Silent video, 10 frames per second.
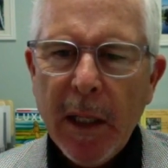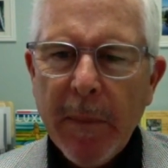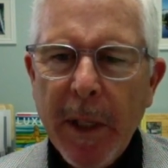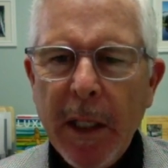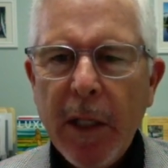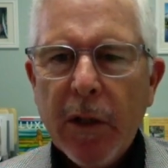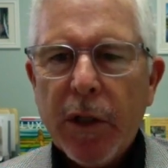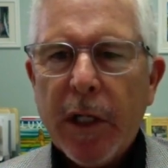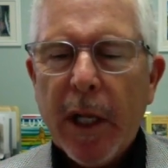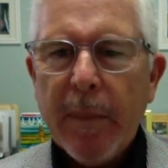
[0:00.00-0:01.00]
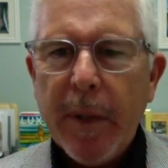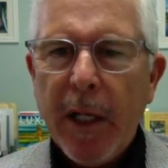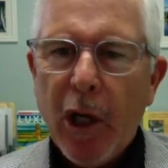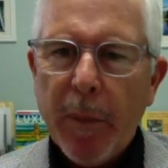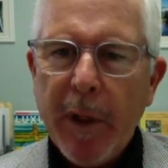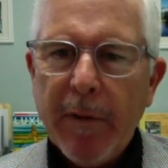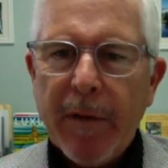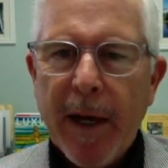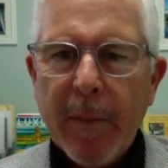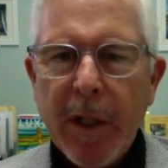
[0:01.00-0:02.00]
In the many years that I've been helping
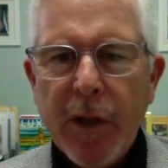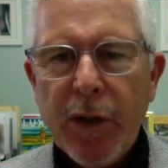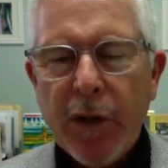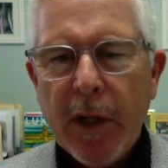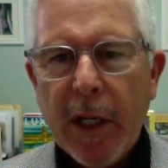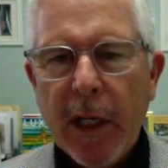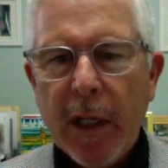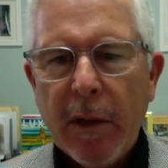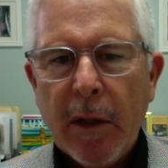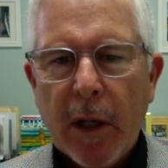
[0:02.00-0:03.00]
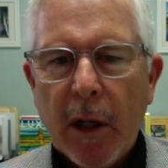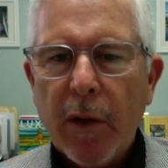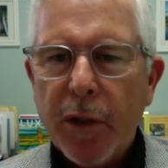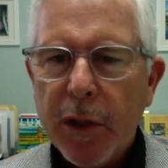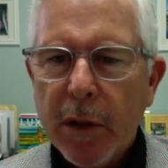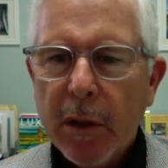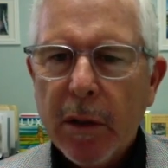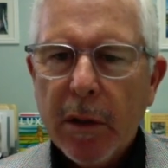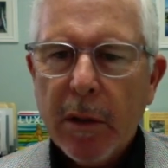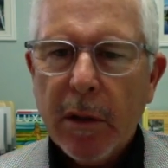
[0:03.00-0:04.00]
families and others
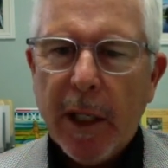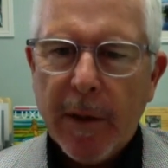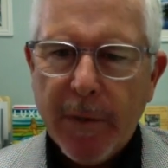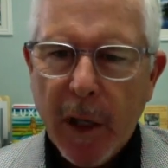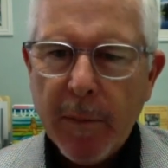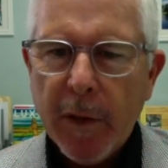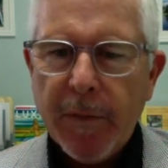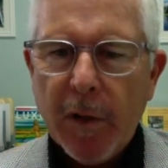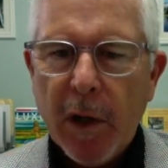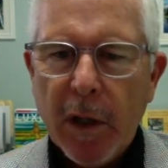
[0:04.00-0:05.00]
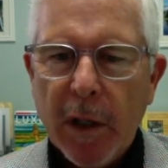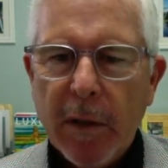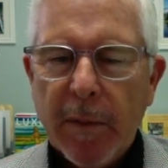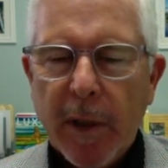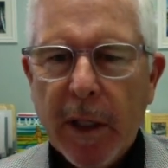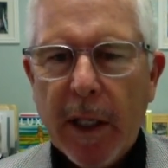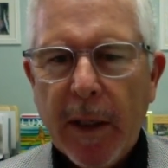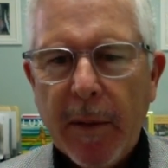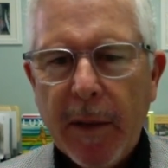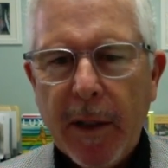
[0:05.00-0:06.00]
that have come to Florida,
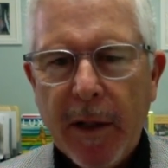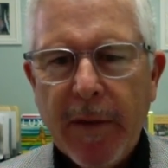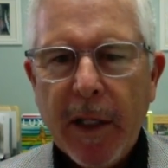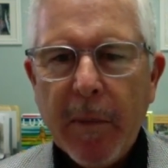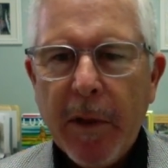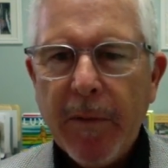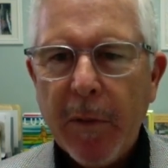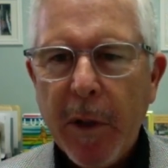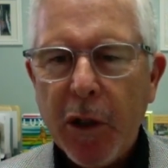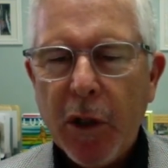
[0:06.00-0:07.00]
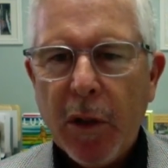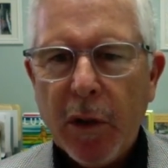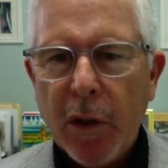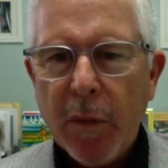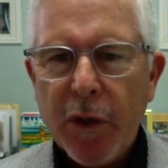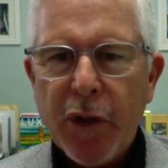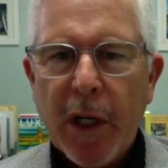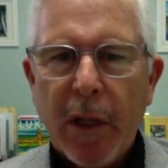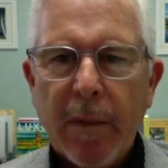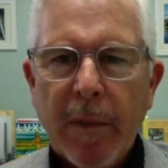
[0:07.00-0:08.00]
giving them information on
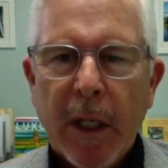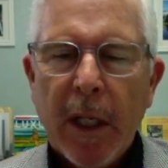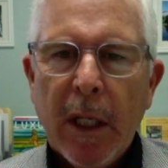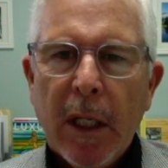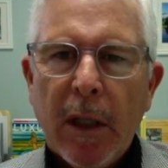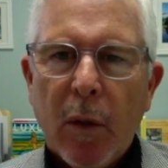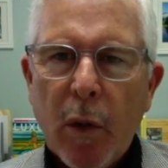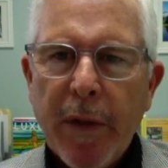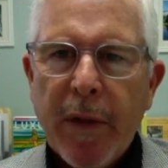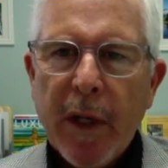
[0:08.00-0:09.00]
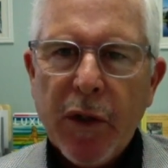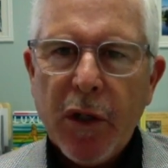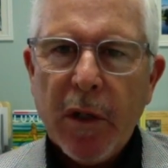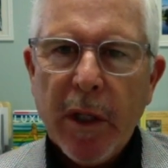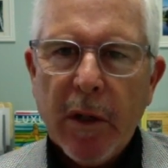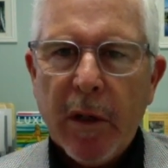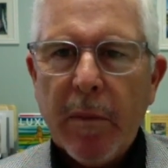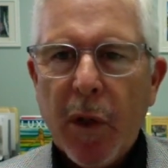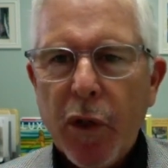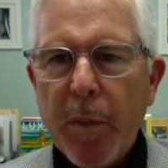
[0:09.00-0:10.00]
domicile, the one thing is clear
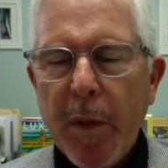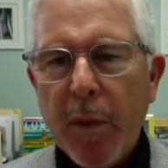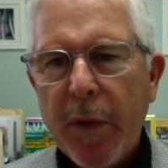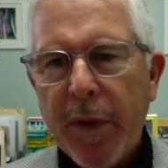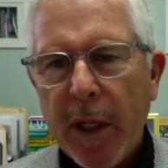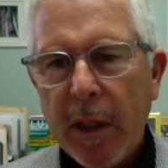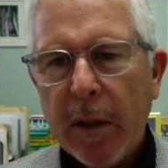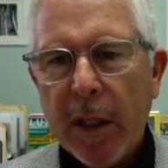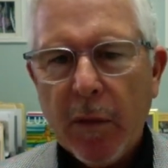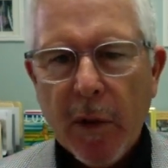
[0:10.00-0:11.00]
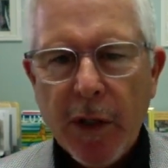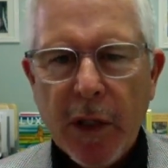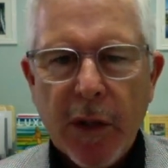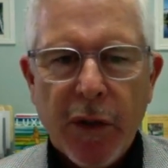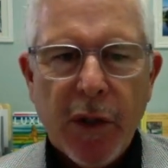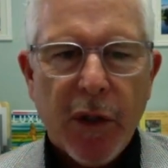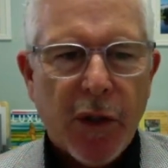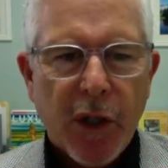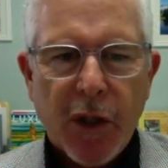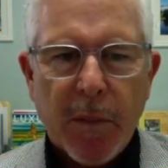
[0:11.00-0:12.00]
that most people think that residency
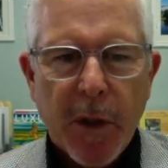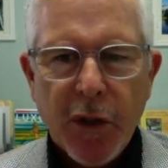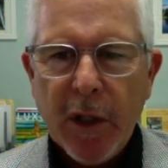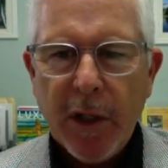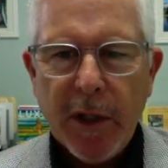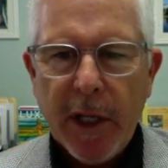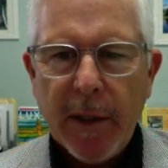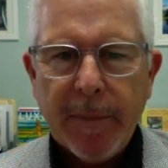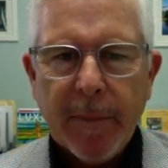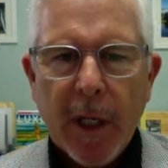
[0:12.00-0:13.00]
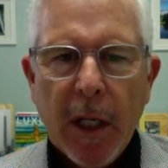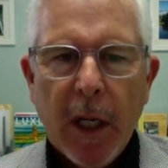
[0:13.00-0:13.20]
is 6 months and a day.